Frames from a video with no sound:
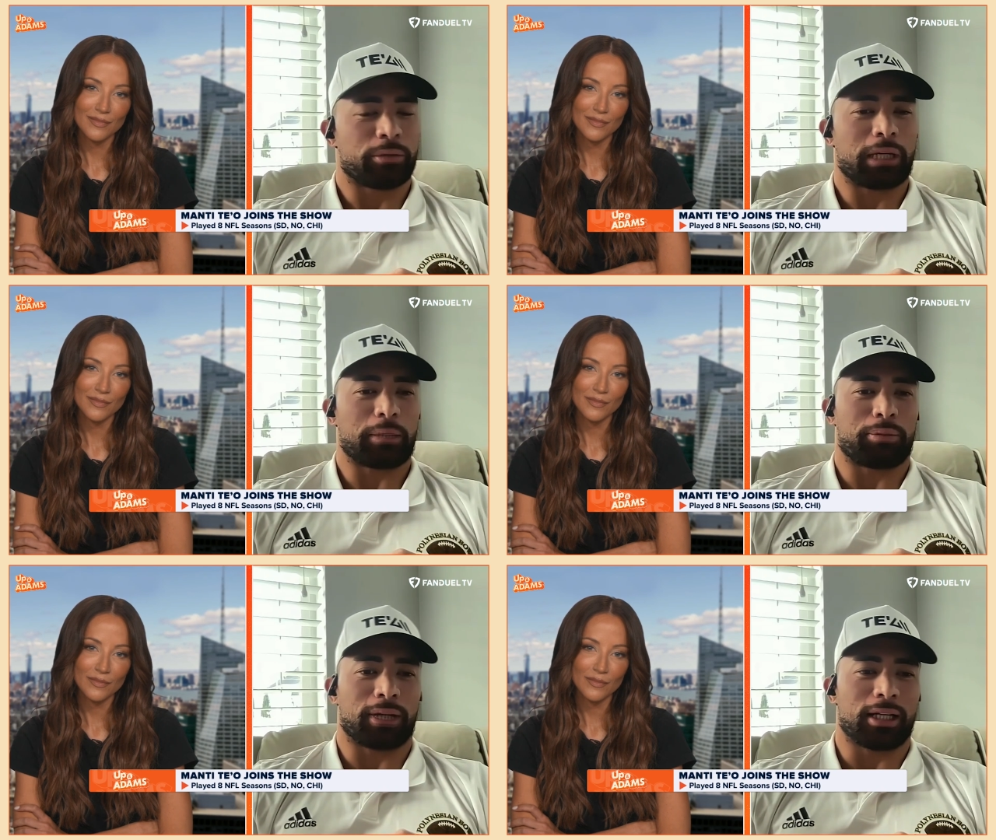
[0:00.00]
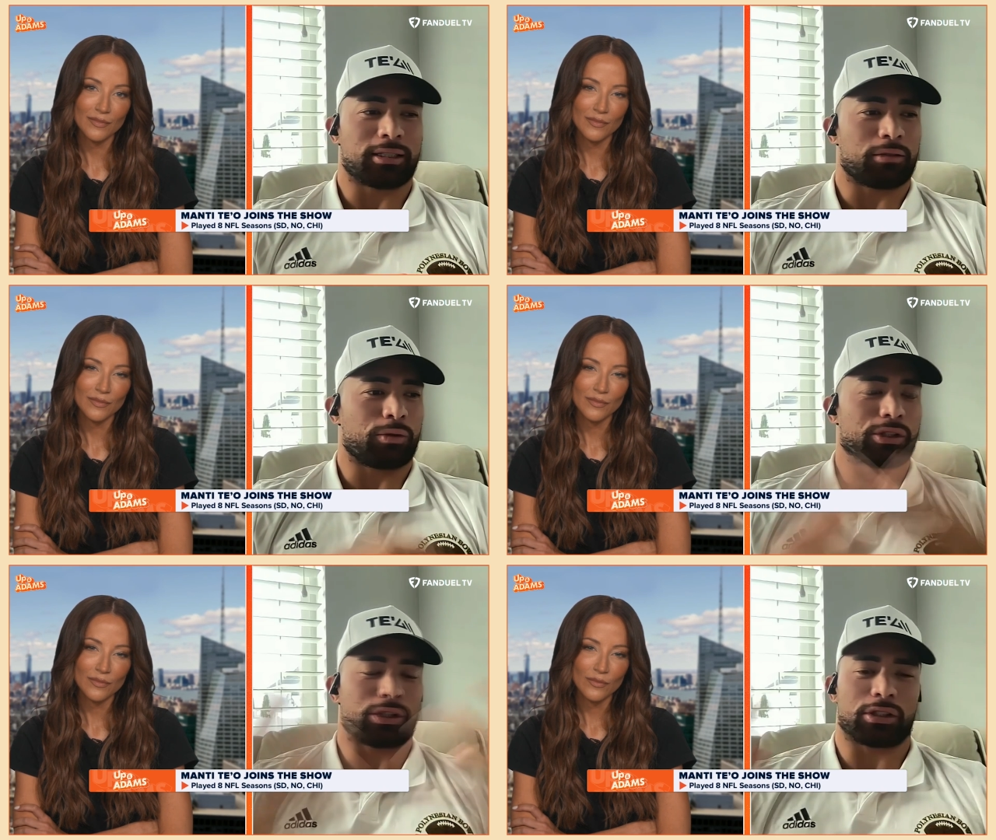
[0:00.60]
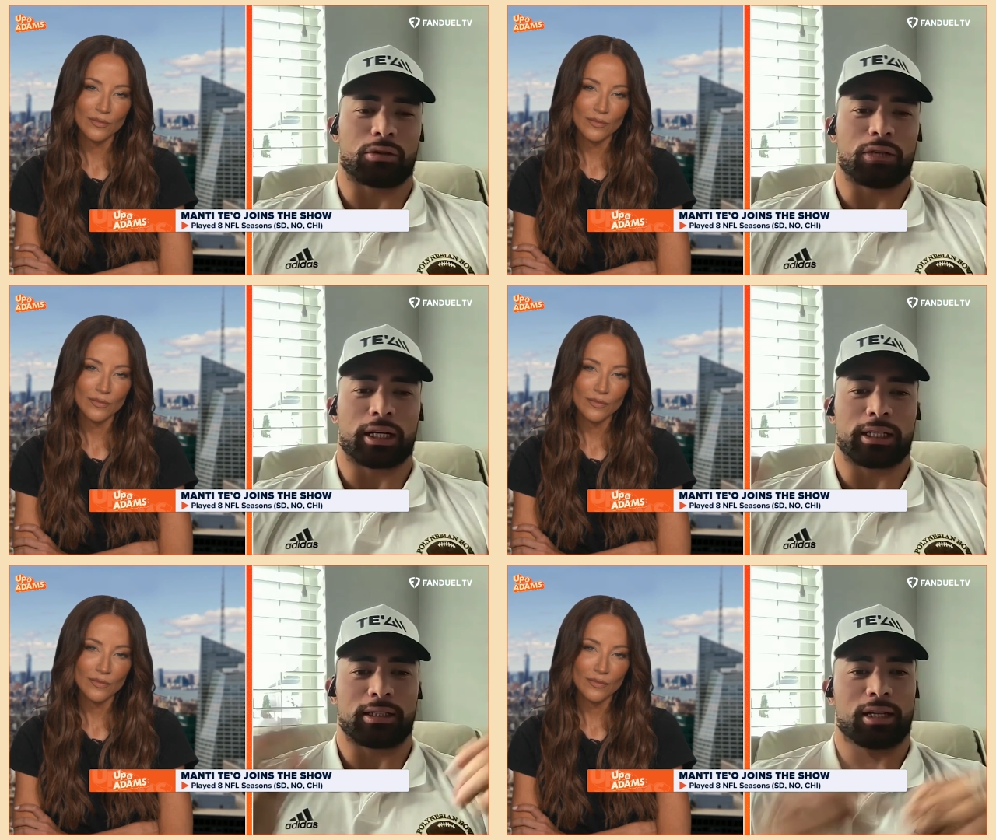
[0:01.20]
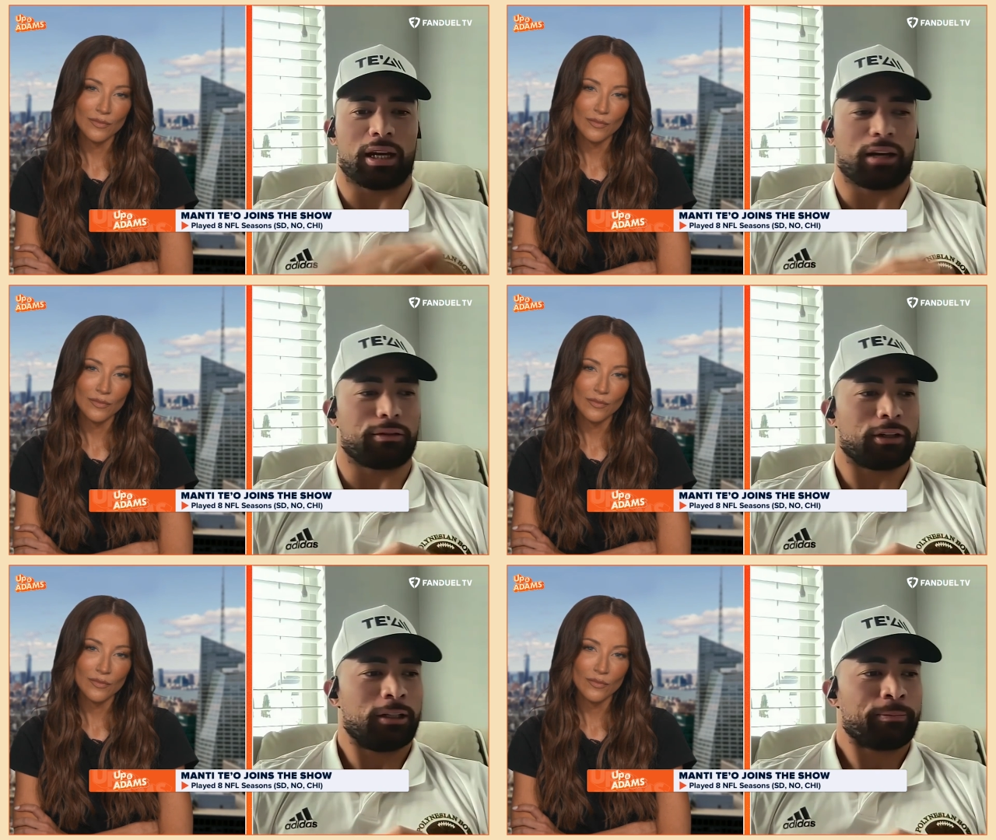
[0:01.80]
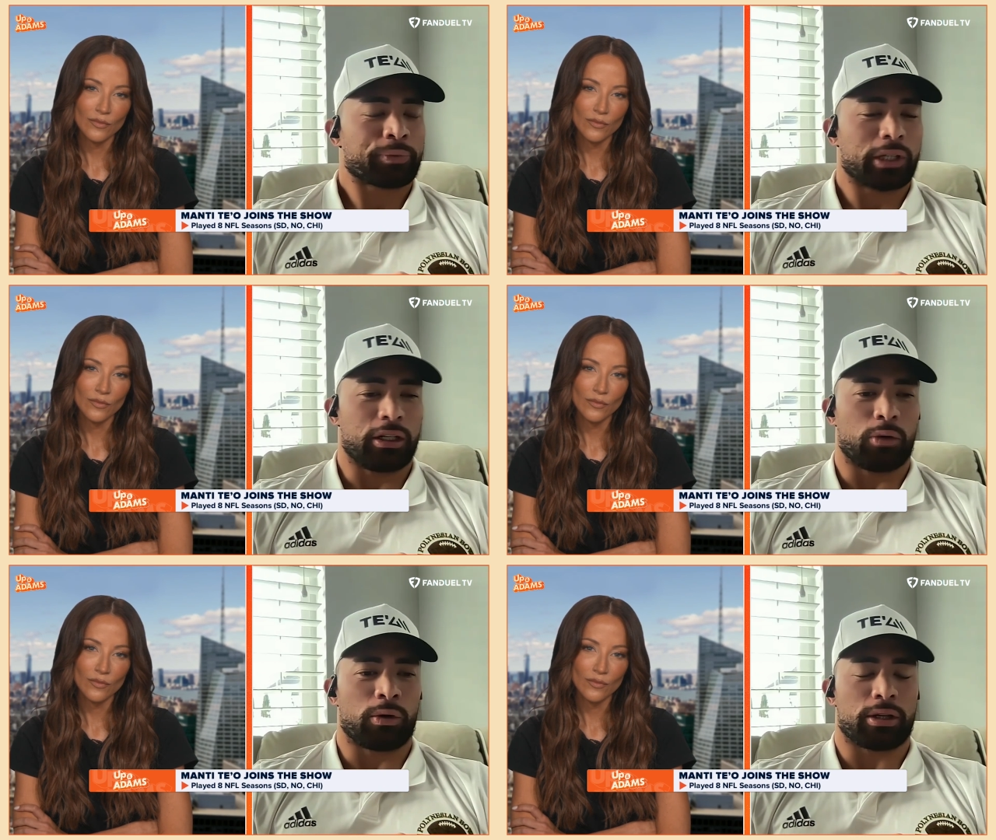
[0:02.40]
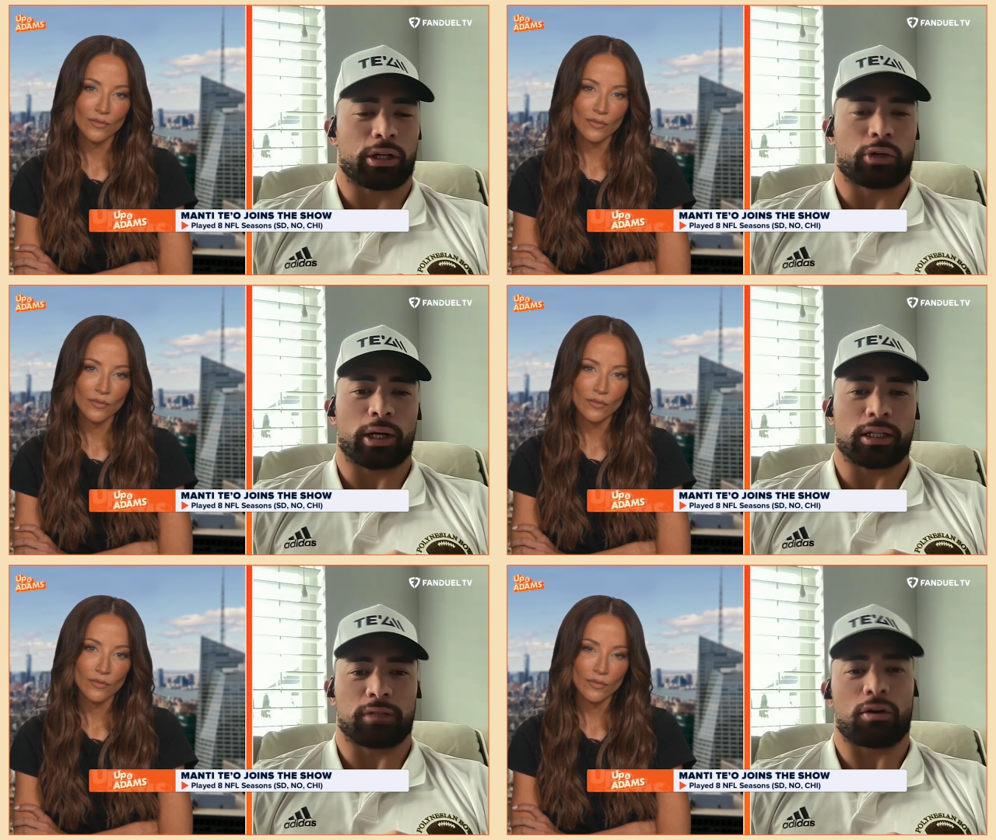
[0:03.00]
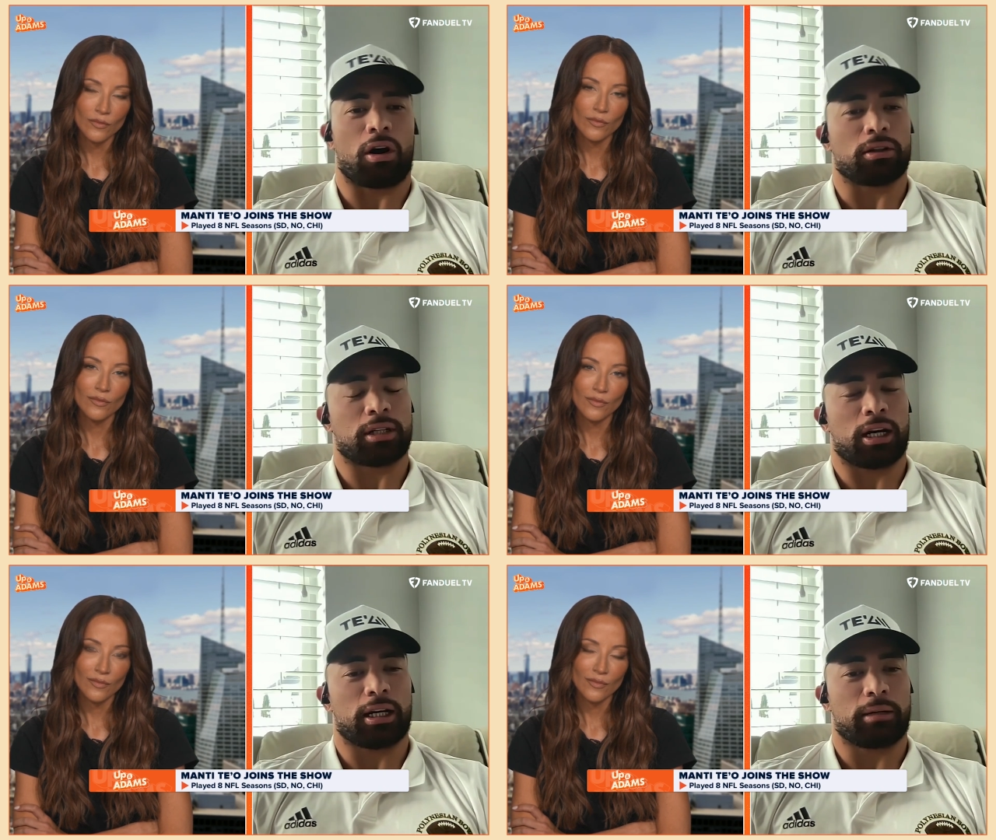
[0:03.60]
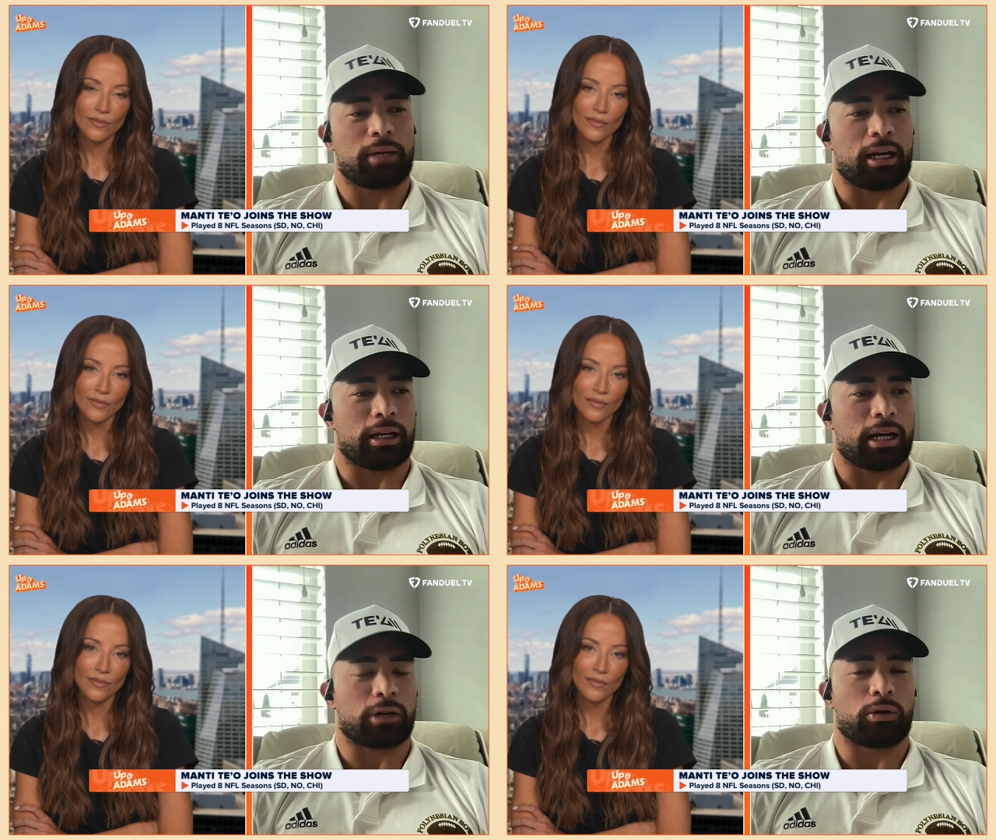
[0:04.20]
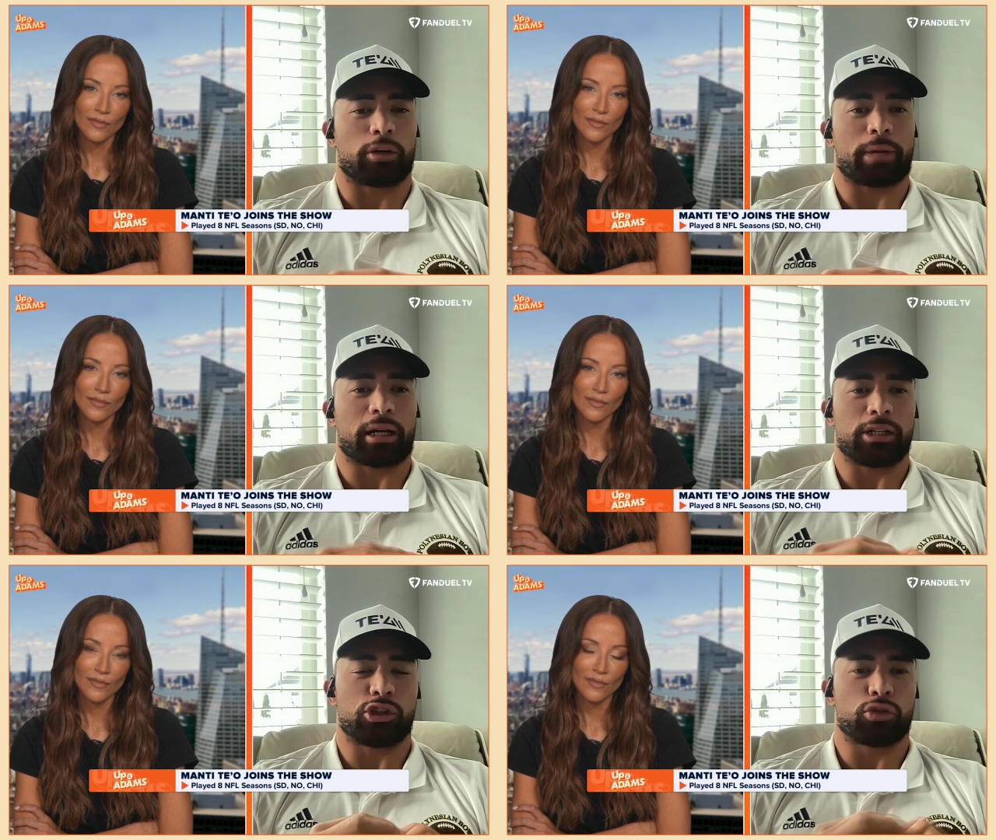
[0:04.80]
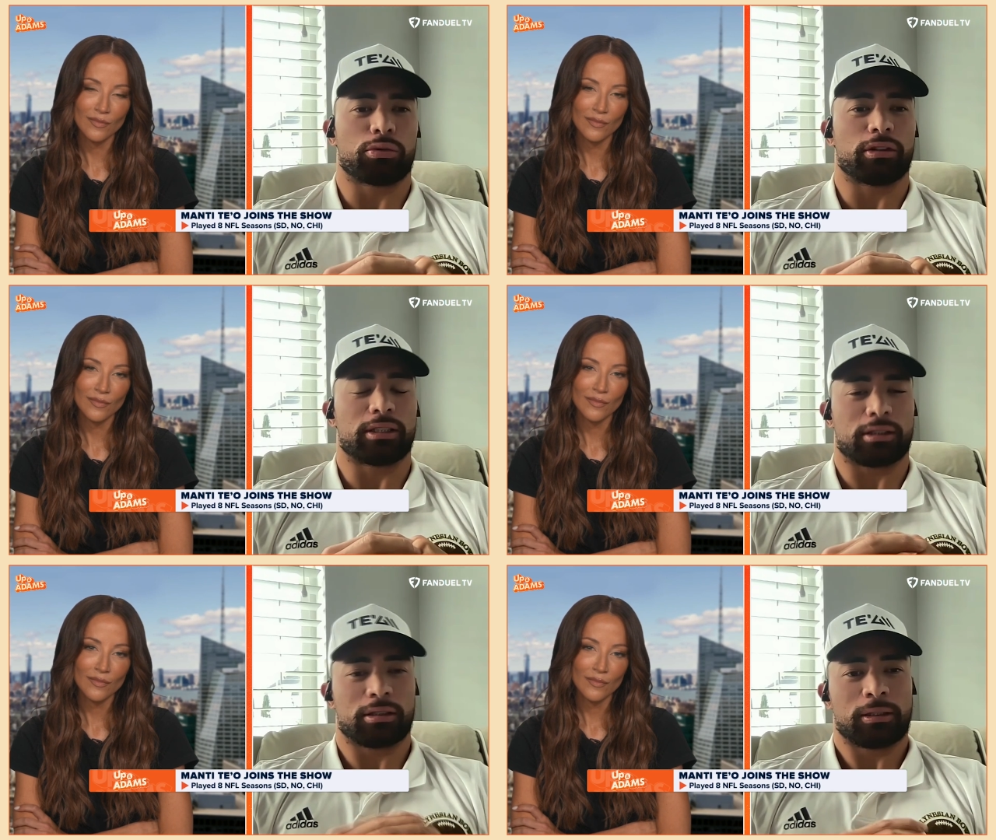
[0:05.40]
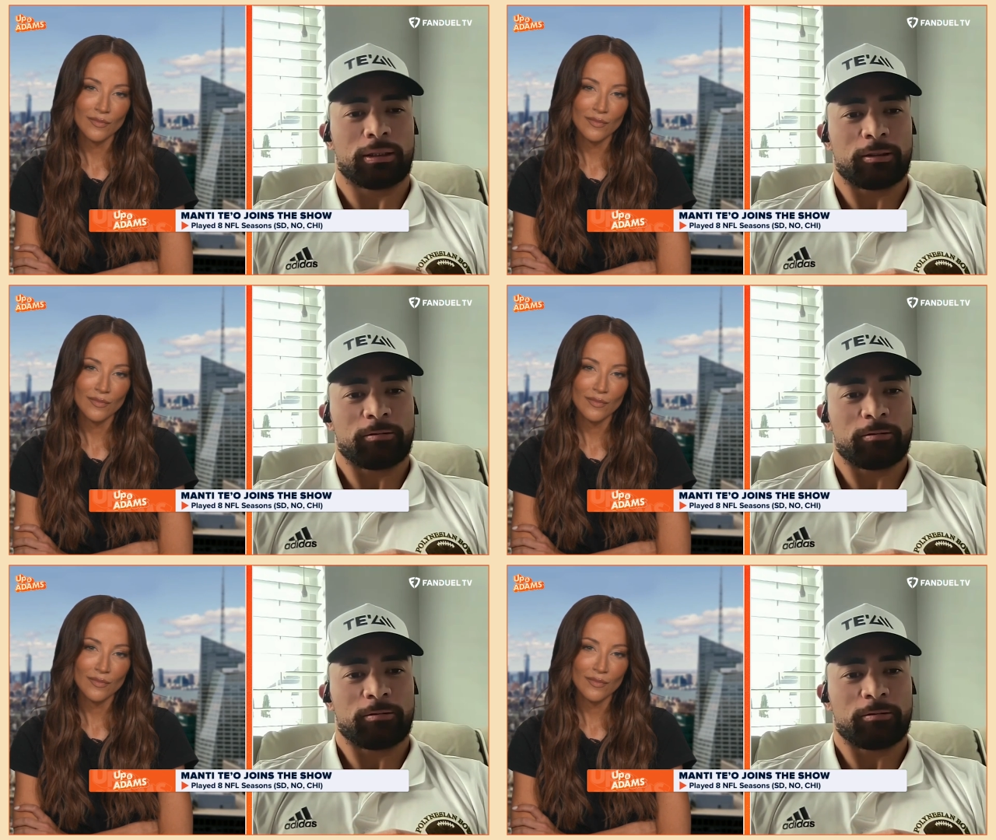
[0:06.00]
Speaker 1: to make plays, and we we're just so lucky to have you know, one of the greatest of all time at, at quarterback in Drew Brees.